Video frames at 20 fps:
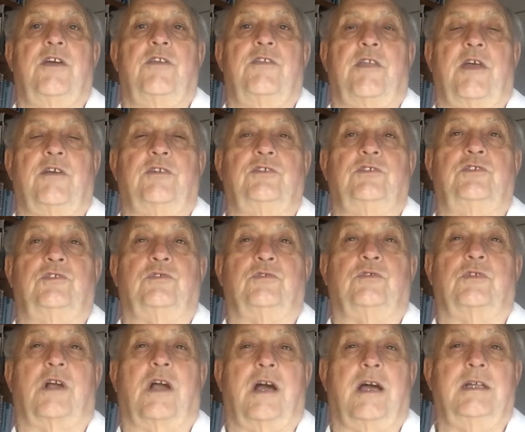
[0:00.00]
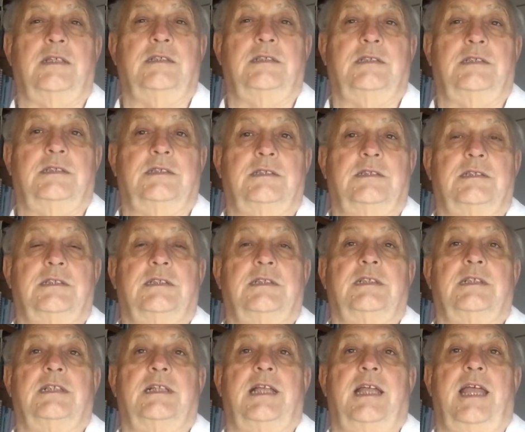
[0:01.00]
Those who can't
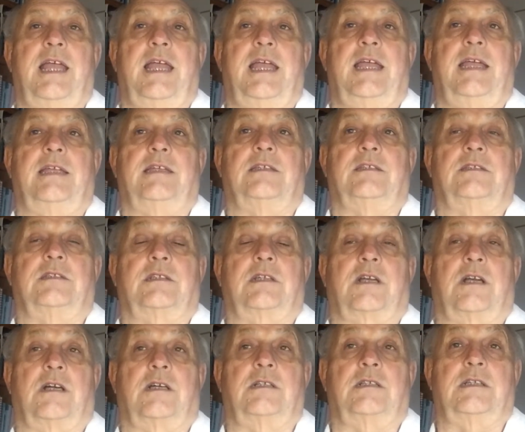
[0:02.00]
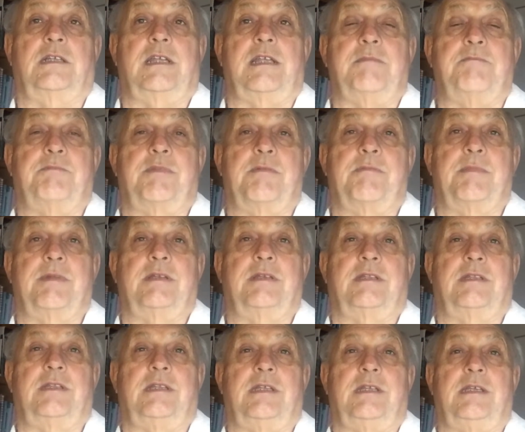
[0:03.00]
and can't
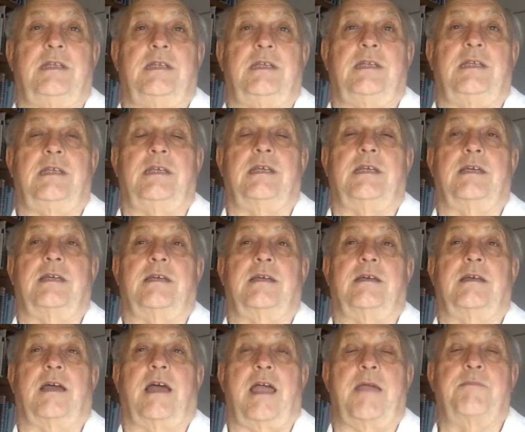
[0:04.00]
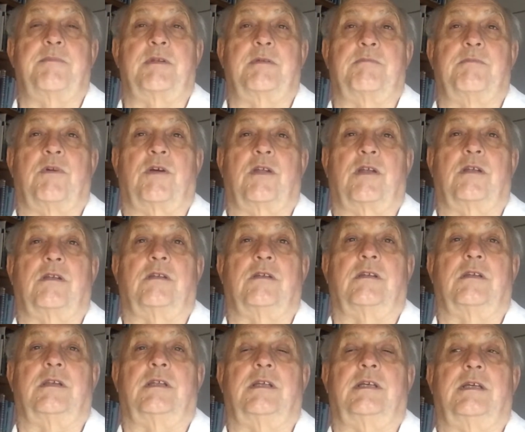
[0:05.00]
implement the hybrid
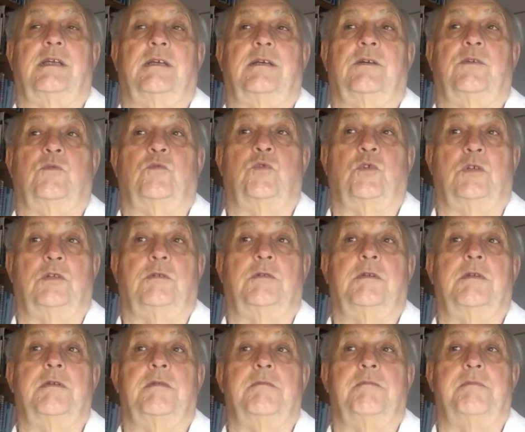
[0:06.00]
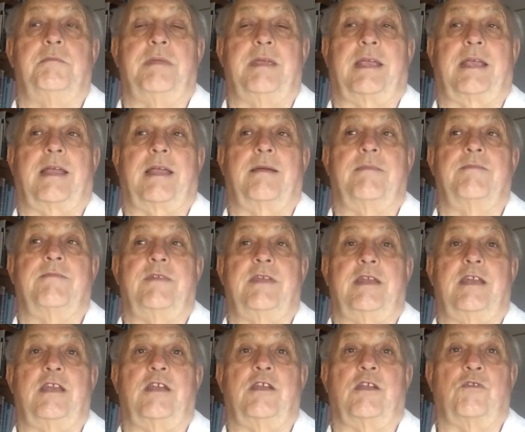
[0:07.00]
model would become
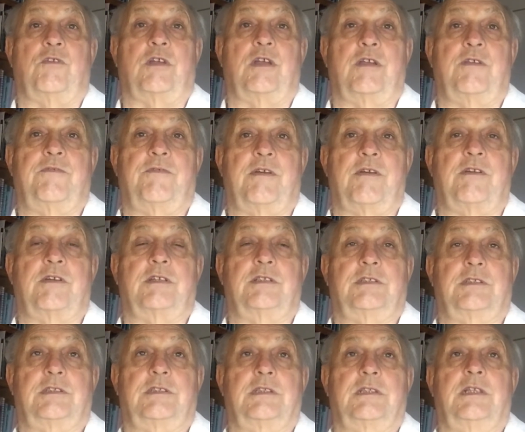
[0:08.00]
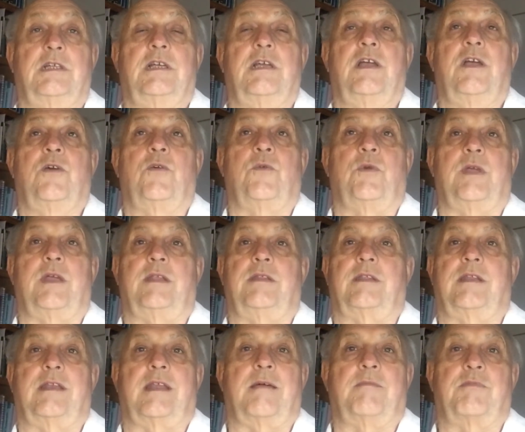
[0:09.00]
very locally focused, where
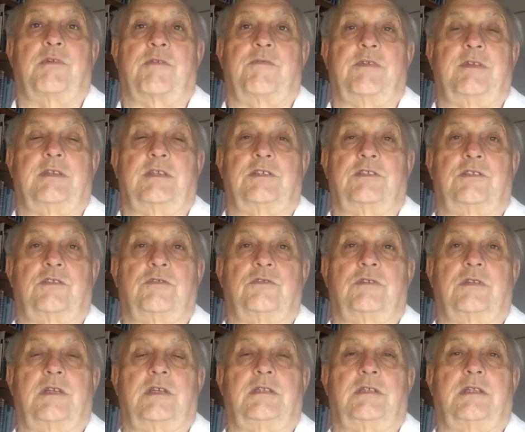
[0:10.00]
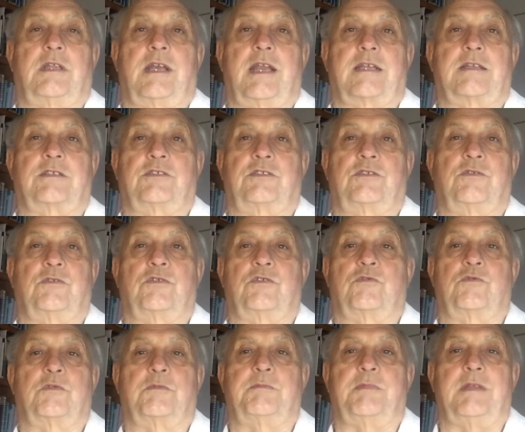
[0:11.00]
the number of international
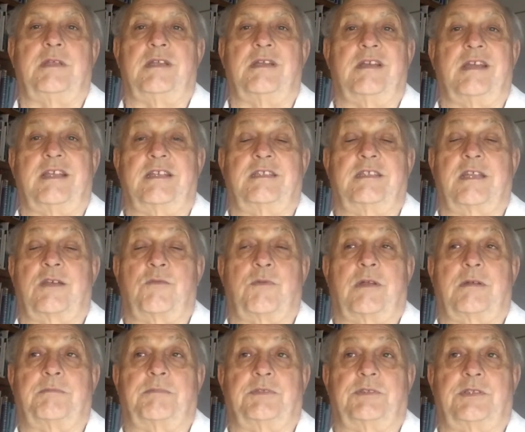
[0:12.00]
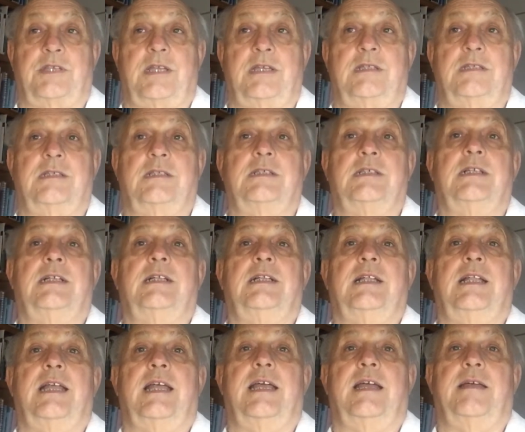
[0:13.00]
students would be less than
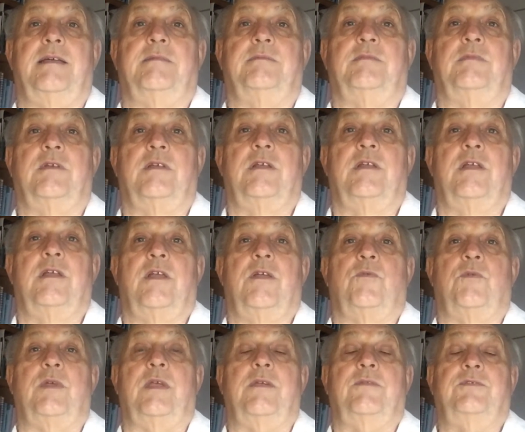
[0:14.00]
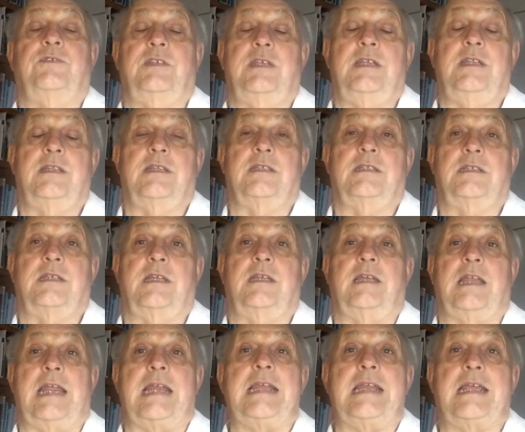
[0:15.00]
1%. We have seen this in
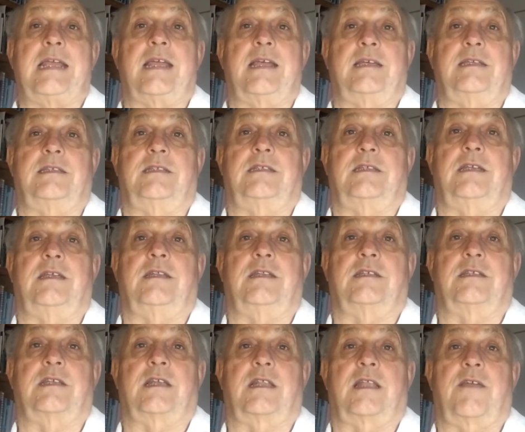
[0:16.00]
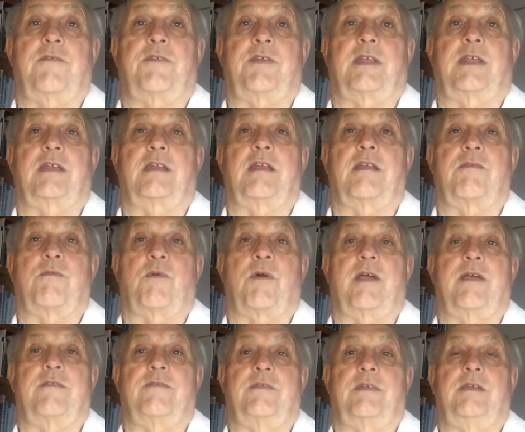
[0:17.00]
any case in the South African
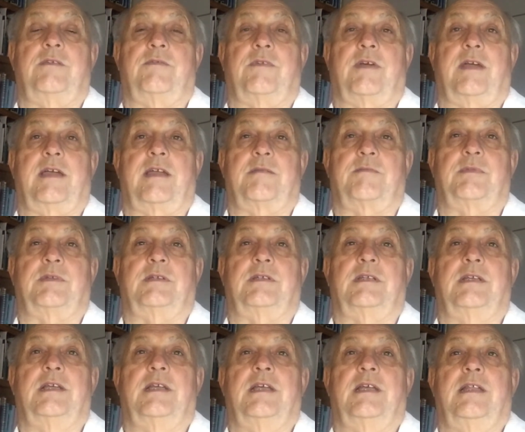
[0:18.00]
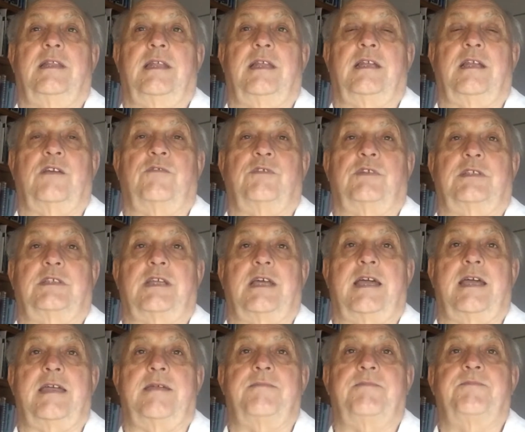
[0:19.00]
environment, that over
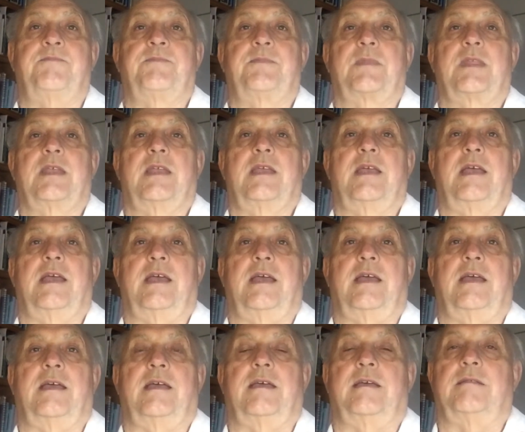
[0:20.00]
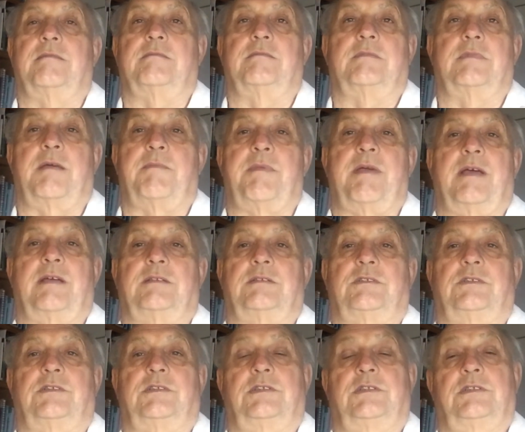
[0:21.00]
time, about
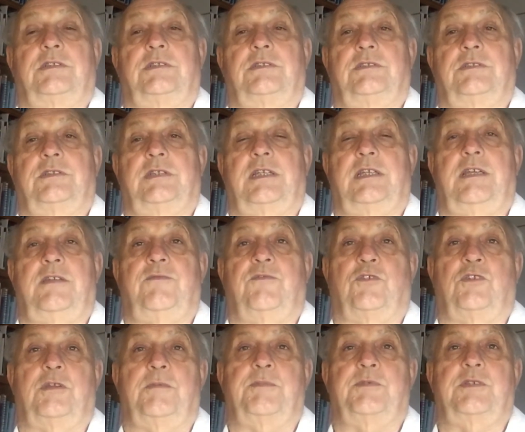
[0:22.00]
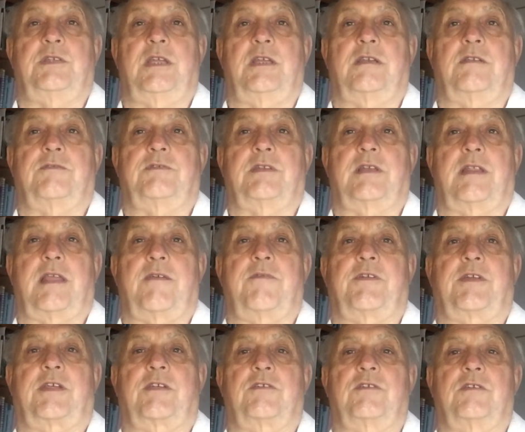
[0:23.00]
30-40% of South African